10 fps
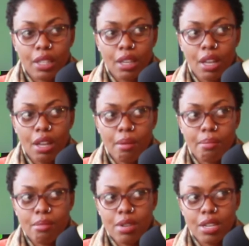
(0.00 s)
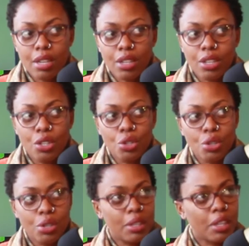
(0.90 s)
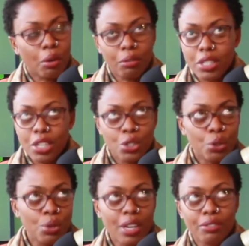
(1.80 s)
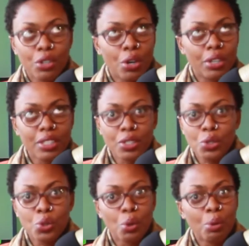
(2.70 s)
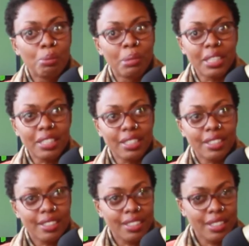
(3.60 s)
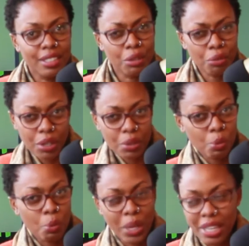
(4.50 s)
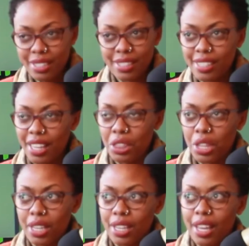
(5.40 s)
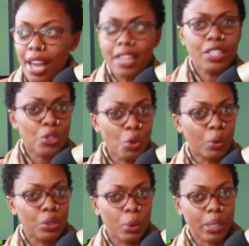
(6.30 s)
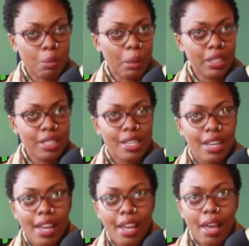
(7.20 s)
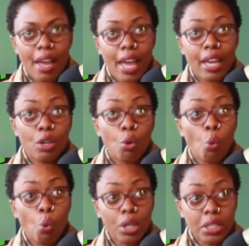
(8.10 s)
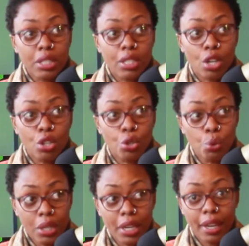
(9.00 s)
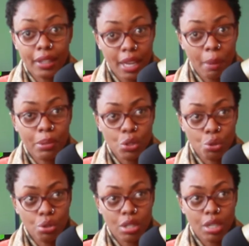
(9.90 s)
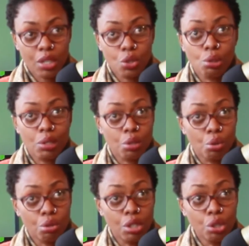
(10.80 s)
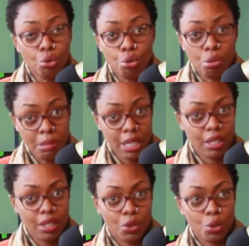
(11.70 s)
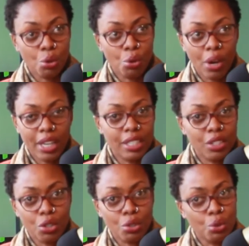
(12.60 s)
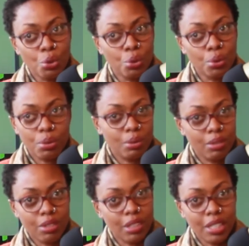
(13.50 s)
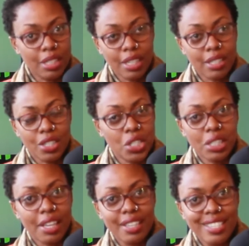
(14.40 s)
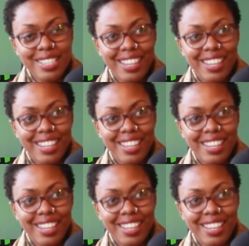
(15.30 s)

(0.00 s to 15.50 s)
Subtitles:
the conversation could have gone so many different ways, I think. I didn't know what to expect. And what you hear in the episode is also new to me. So I did not know these things that she said.